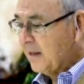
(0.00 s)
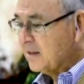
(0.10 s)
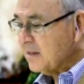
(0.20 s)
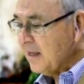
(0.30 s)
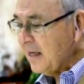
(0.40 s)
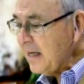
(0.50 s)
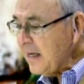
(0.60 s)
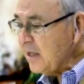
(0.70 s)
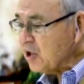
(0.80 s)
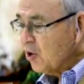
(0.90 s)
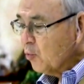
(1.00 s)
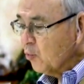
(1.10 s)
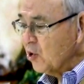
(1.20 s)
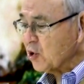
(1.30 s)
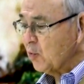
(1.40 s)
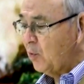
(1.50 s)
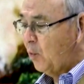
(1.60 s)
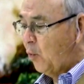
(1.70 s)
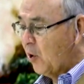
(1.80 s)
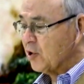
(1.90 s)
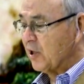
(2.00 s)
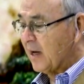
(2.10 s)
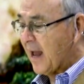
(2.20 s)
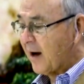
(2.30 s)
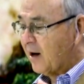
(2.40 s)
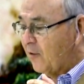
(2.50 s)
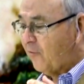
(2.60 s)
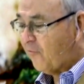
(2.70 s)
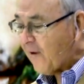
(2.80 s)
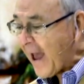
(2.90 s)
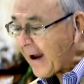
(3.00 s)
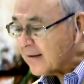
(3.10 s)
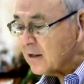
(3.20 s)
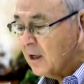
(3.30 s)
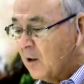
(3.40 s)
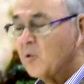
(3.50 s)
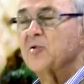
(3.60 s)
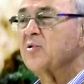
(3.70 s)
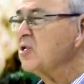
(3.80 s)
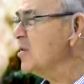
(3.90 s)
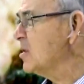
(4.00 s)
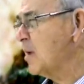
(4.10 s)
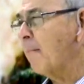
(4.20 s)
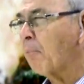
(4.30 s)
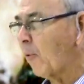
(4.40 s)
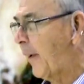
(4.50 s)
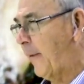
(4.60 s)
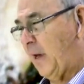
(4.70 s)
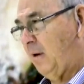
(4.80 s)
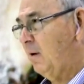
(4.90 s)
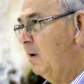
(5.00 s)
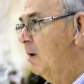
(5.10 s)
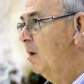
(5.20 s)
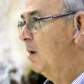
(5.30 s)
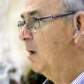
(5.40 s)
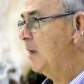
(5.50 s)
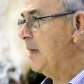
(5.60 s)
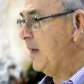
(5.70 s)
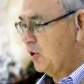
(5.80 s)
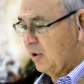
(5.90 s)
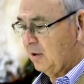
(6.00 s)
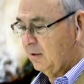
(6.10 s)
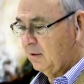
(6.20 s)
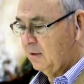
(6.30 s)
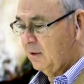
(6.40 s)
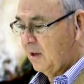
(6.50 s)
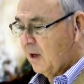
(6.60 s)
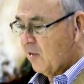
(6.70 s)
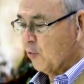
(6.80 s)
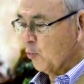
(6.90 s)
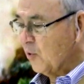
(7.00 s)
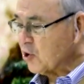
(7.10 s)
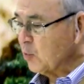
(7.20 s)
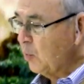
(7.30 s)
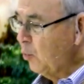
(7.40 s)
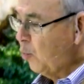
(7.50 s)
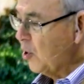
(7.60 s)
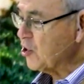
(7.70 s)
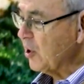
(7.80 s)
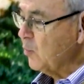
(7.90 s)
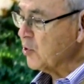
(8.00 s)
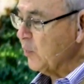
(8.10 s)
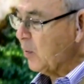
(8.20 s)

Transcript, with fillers: because each ritual washing had an effect which was just temporary in nature. The ritual washing was